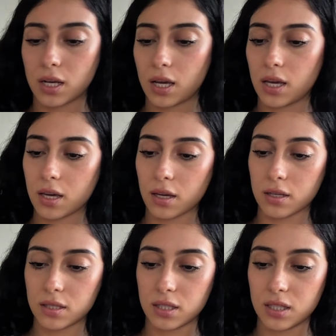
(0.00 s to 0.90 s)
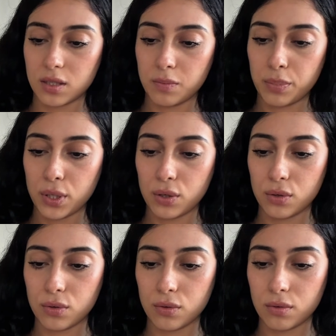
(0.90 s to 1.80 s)
take a
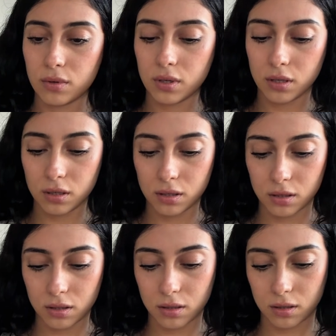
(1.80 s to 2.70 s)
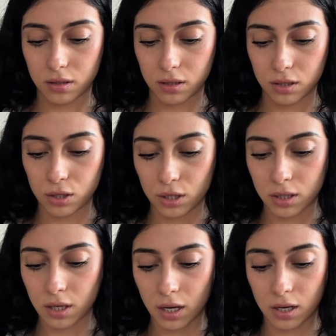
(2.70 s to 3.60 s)
spoon, and
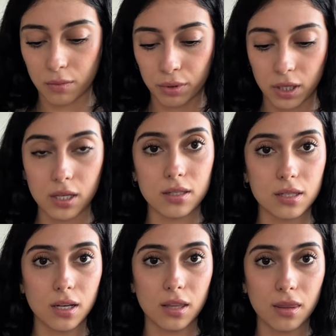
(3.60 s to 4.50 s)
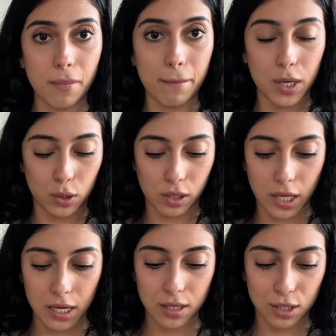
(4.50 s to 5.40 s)
just kind of place it in the middle
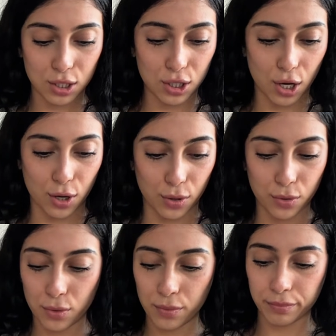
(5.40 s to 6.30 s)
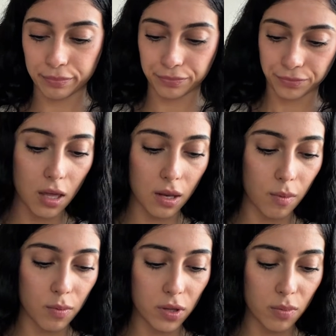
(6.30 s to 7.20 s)
like so. And then I'm
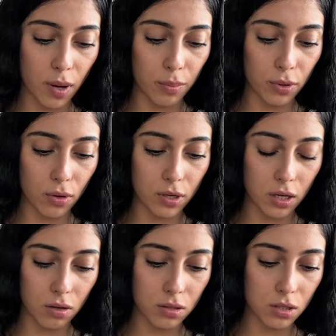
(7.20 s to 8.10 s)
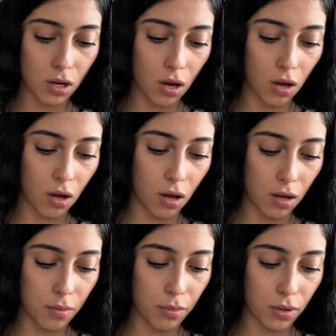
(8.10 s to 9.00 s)
gonna put the pepperoni on
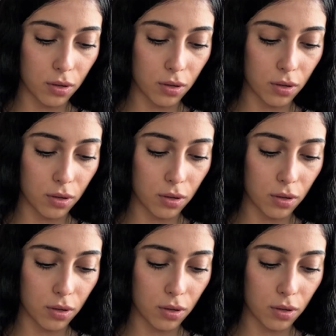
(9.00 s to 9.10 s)
top.